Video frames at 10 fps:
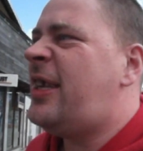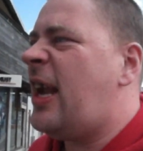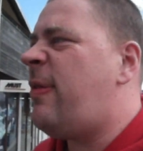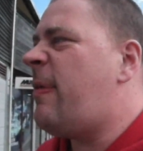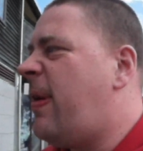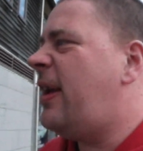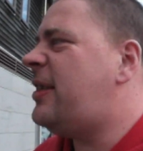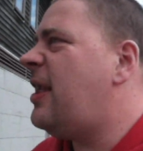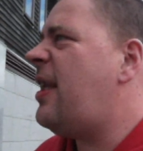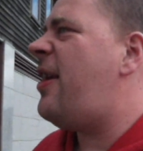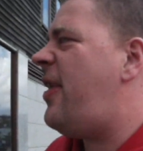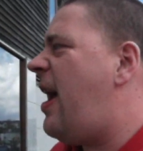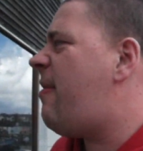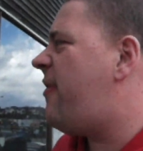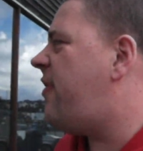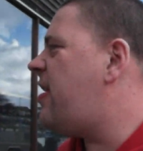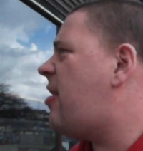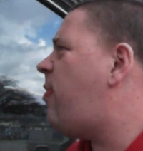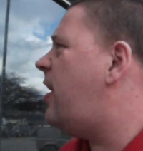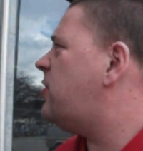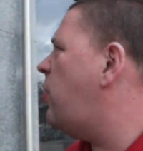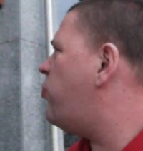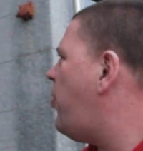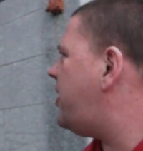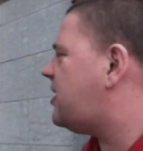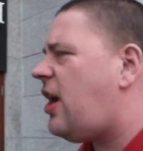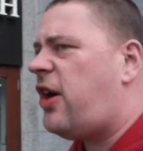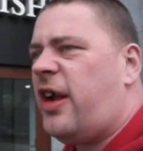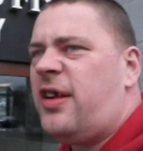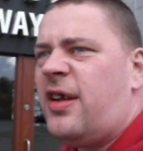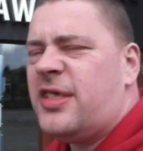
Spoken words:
takeaway place, and that there, my friend, is why it's called Rick Stein